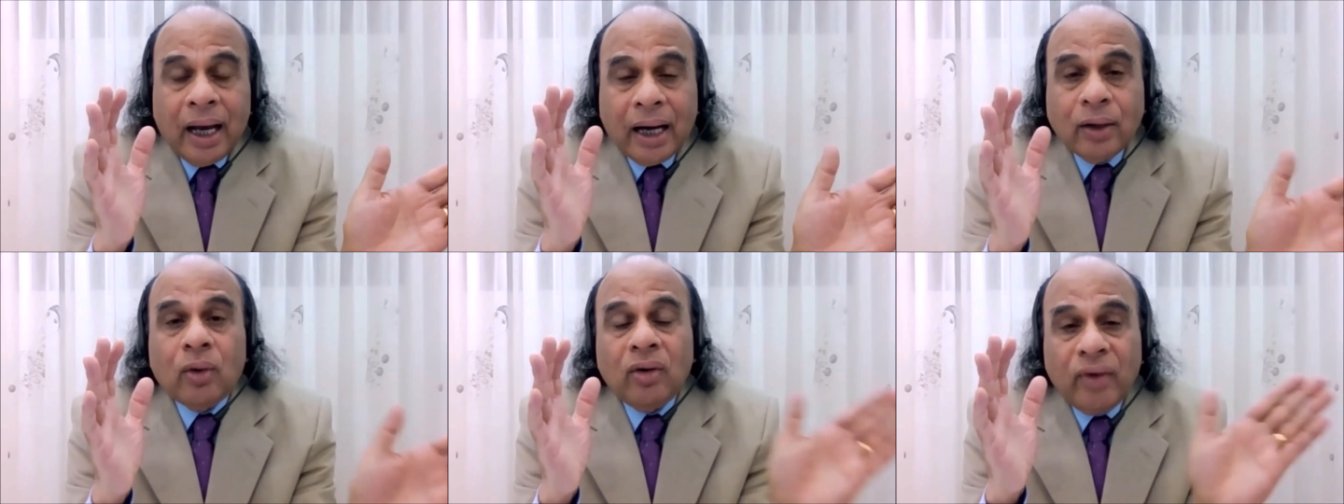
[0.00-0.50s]

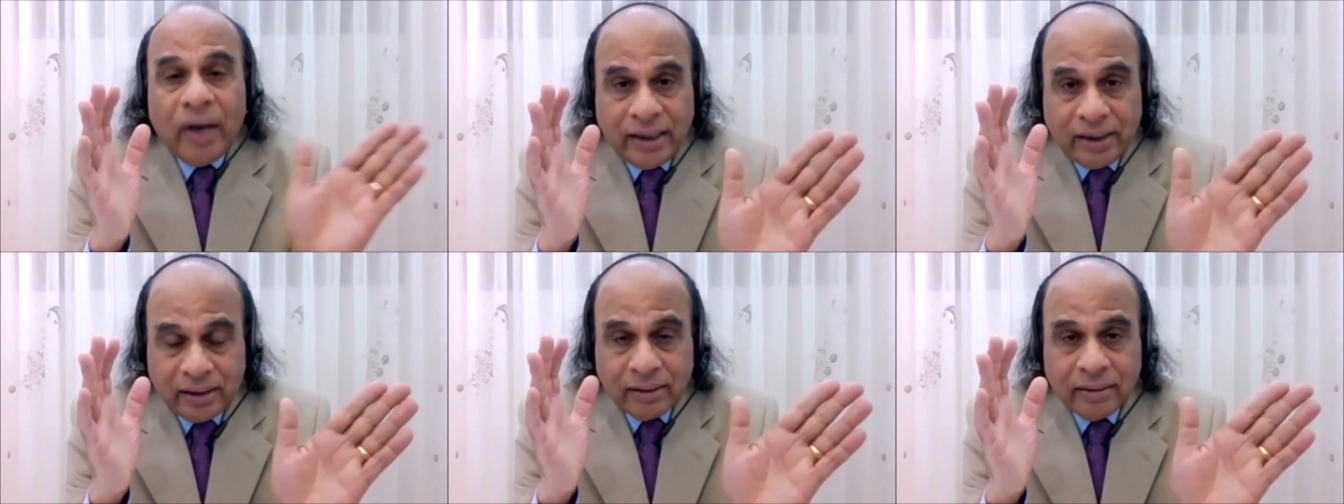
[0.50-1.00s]
had
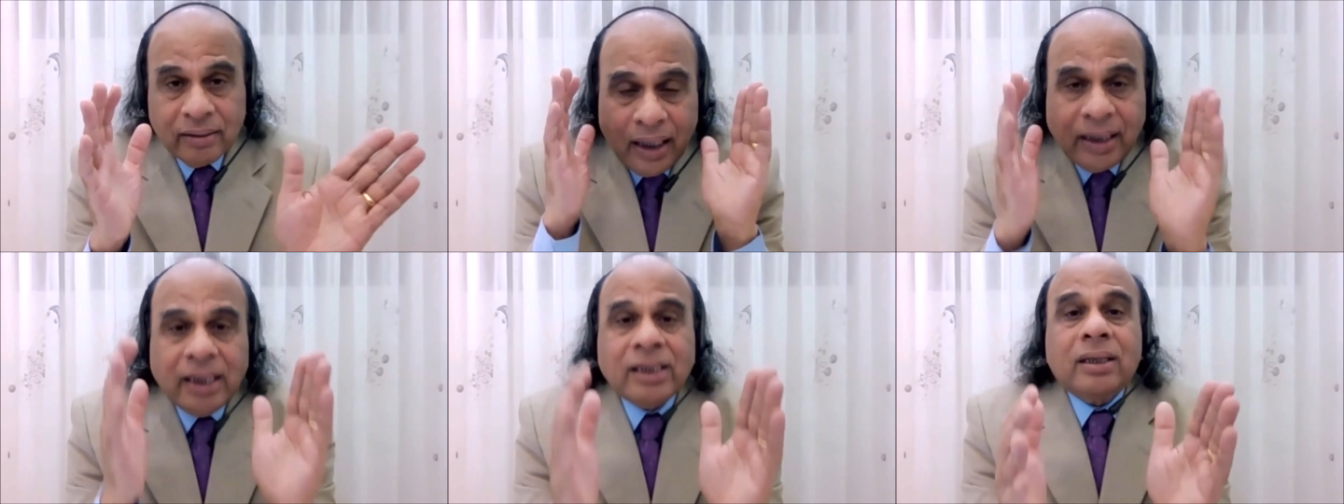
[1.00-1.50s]
always,
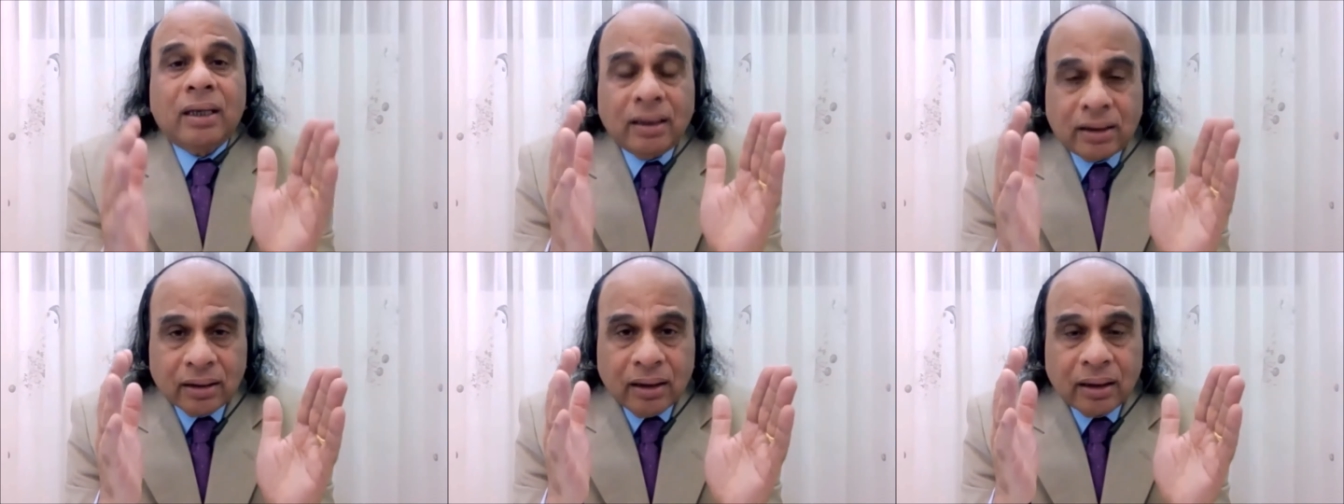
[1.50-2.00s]
in its
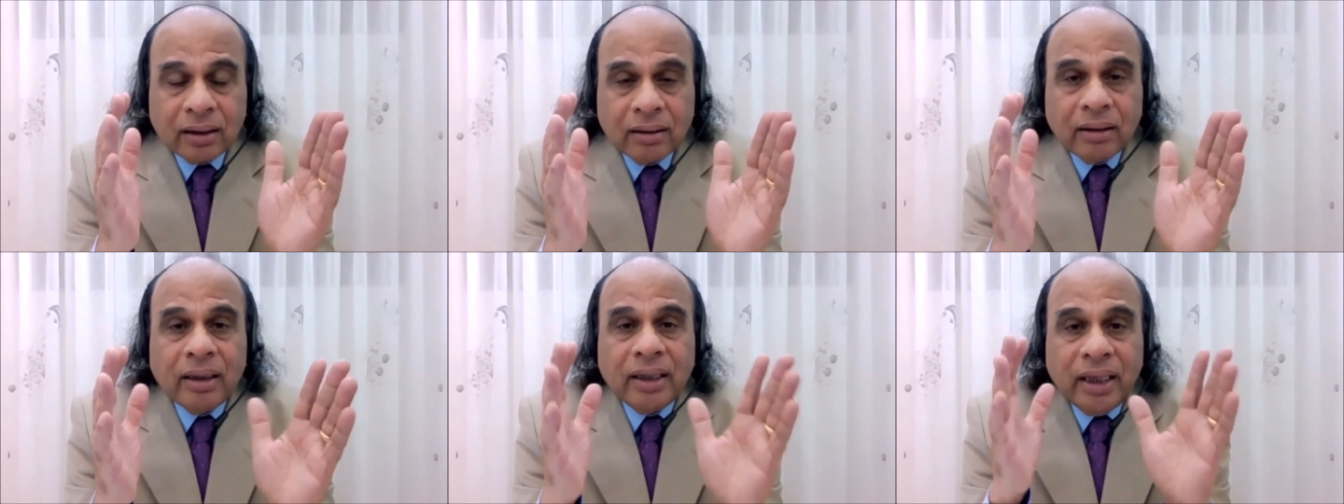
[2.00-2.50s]

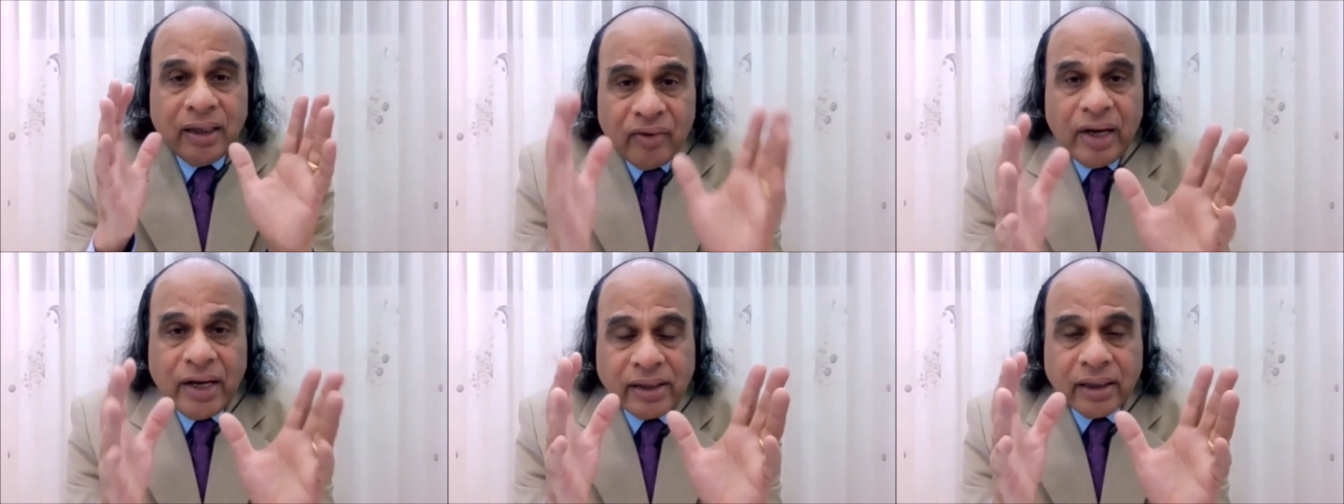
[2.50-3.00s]
culture,
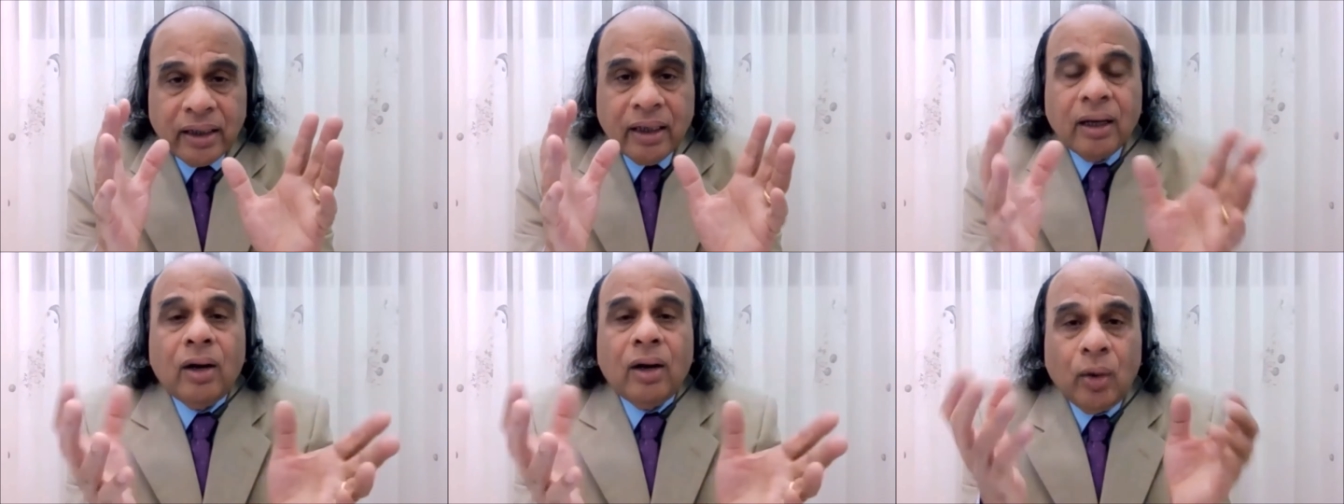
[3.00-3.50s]

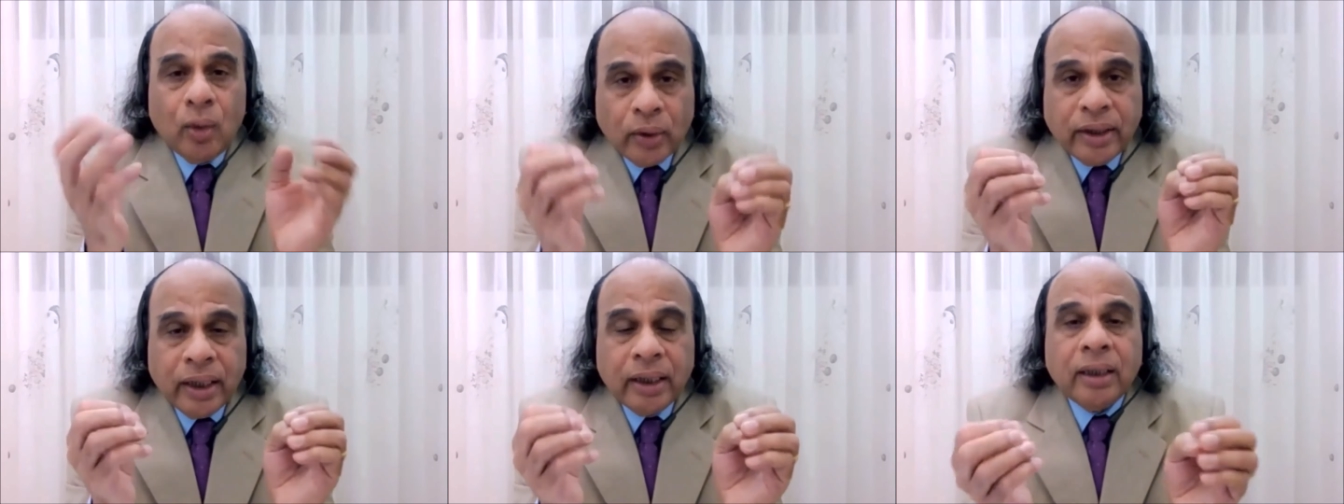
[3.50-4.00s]
invasion,
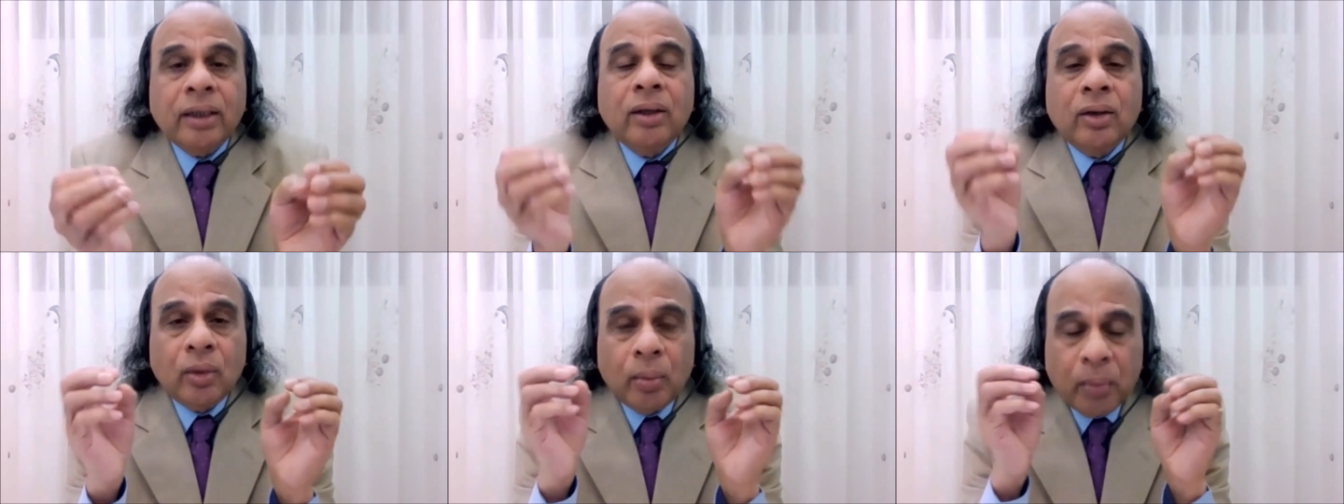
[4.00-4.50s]

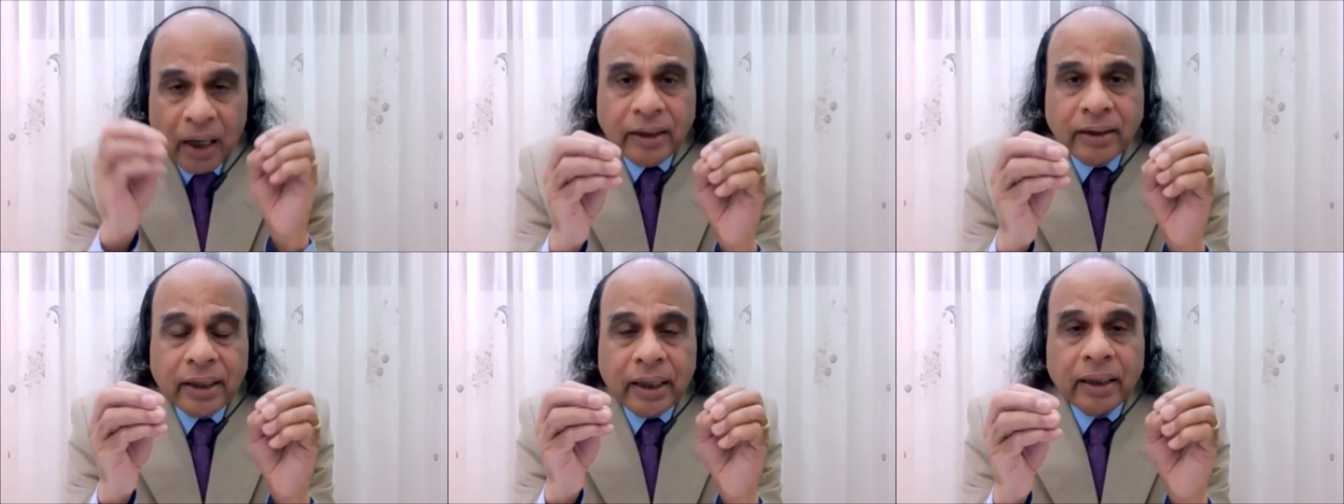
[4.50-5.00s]
looting,
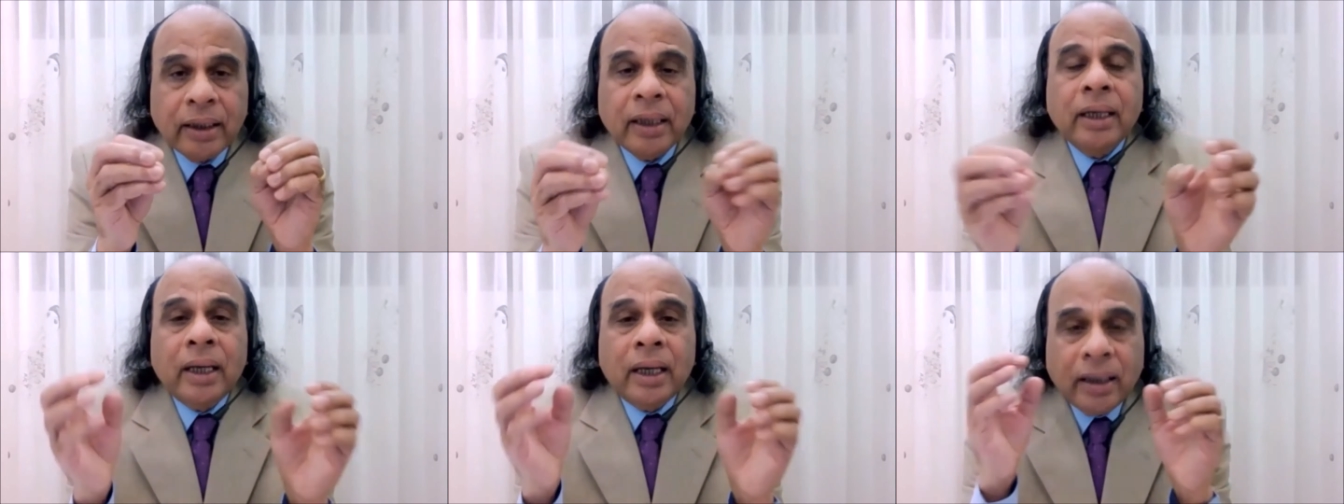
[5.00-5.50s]
plundering,